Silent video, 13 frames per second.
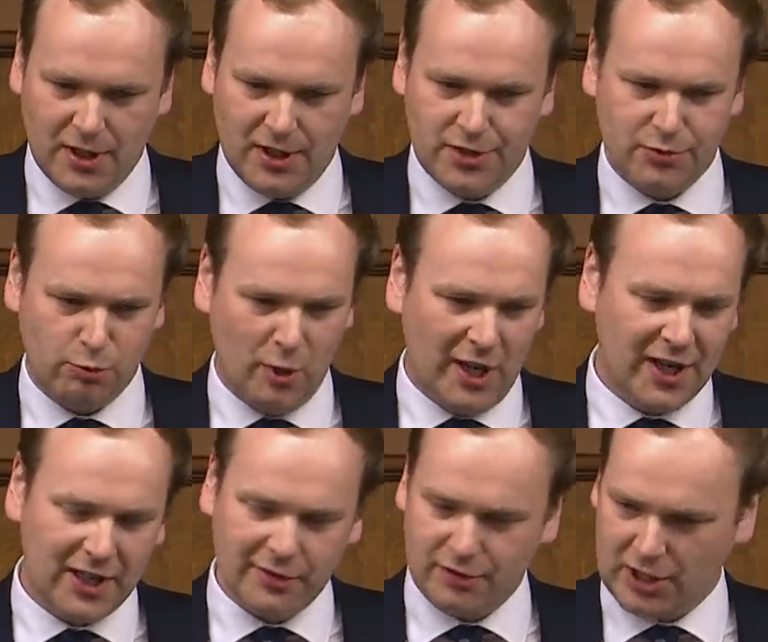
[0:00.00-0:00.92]
is
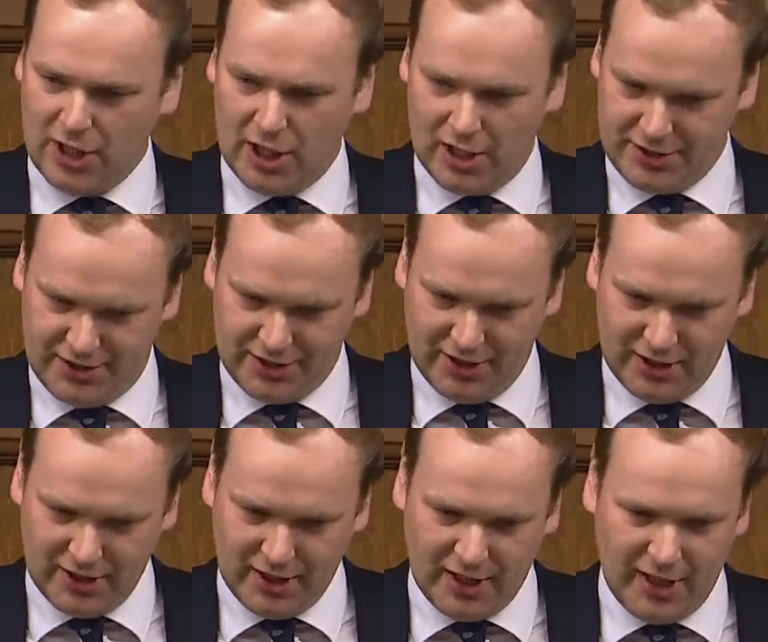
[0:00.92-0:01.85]
widely regarded
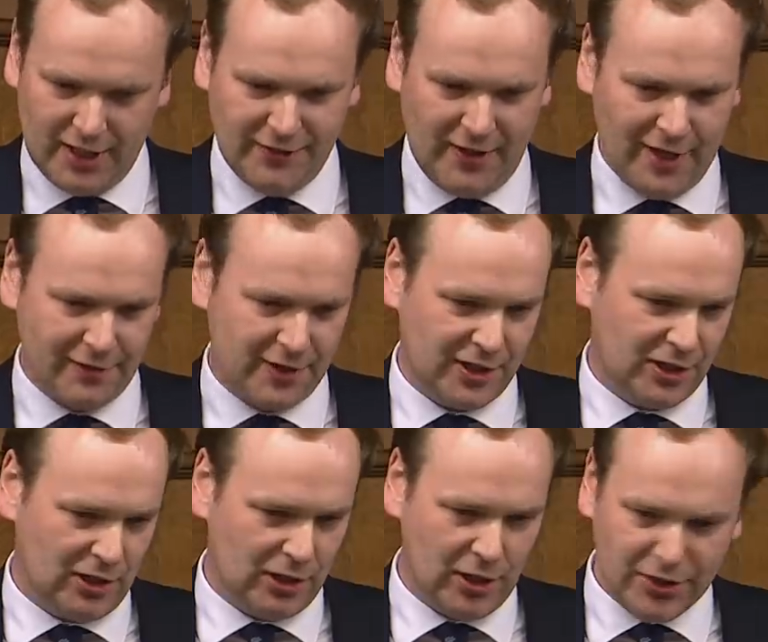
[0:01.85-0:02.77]
as having
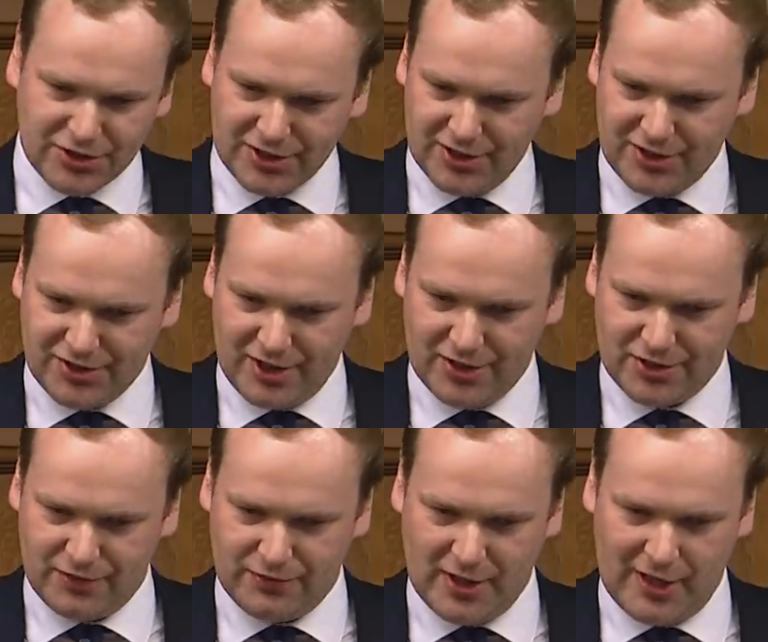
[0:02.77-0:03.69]
lost its
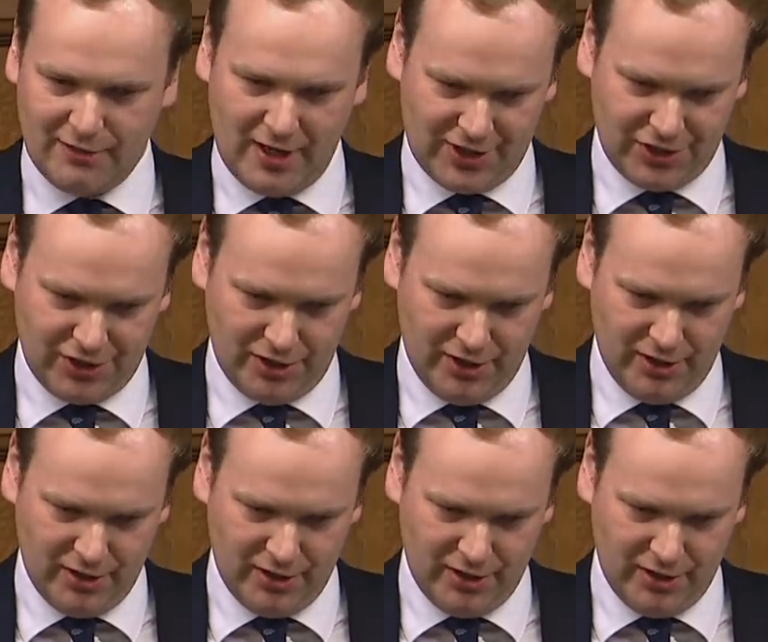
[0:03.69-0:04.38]
sense of direction.